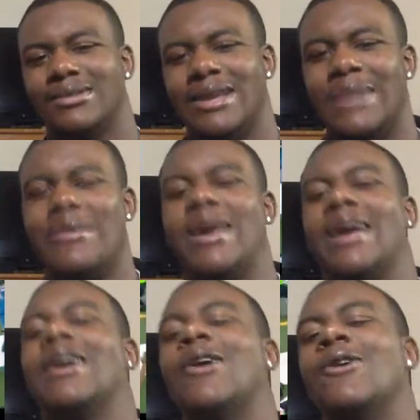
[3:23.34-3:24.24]
That
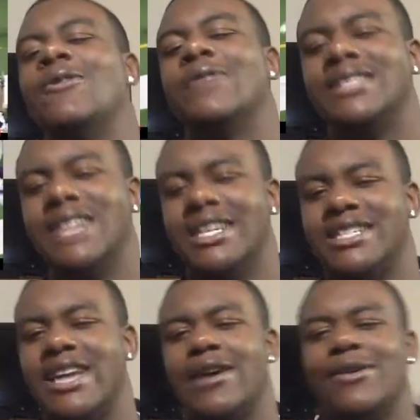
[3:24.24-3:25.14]
man gone for the
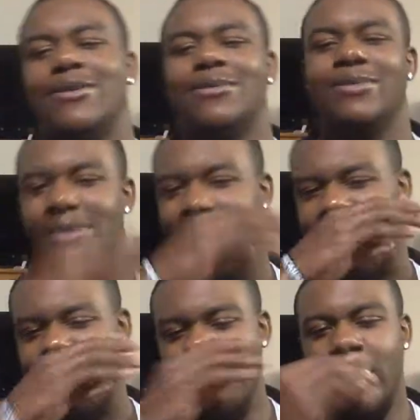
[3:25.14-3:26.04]
touchdown.
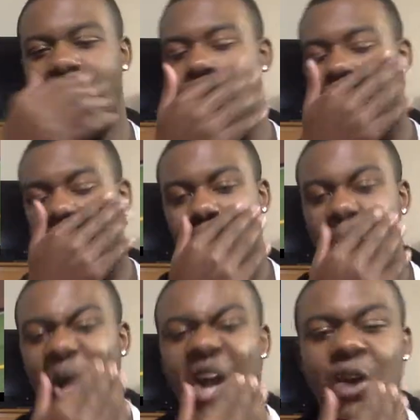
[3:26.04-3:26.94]
He broke that one
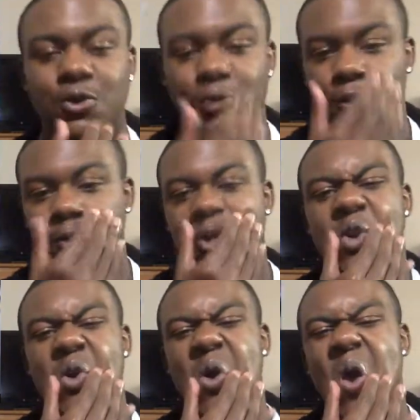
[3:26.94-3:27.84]
dude ankle for
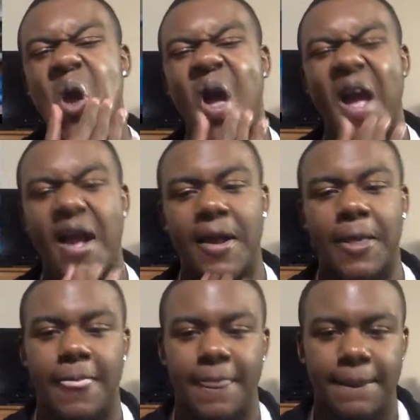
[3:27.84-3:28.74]
real.
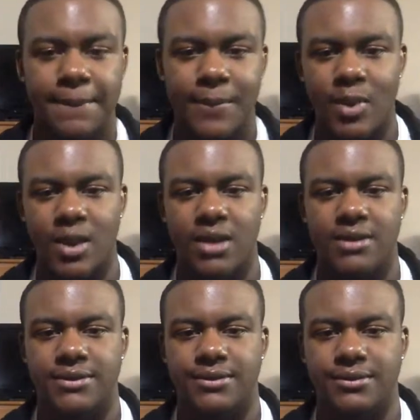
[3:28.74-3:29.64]
Yards on
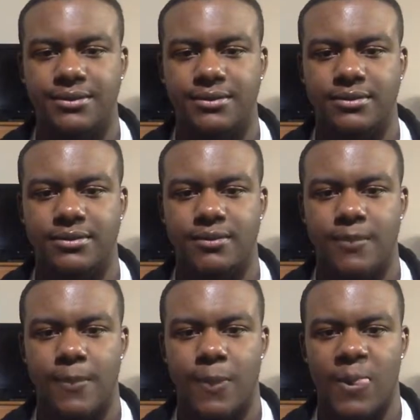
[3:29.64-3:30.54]
Peterson's
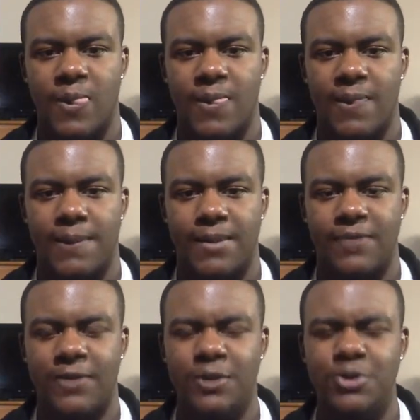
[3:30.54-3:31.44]
first touch.
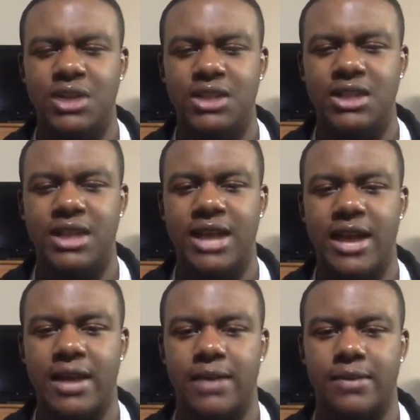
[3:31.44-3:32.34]
First touch of the
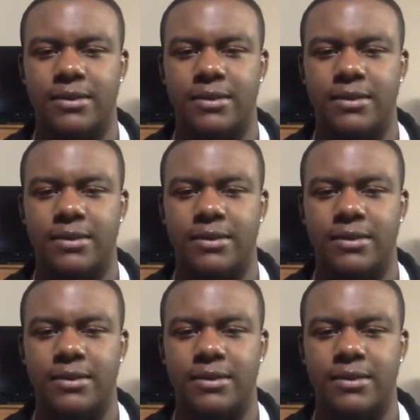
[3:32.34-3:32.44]
game.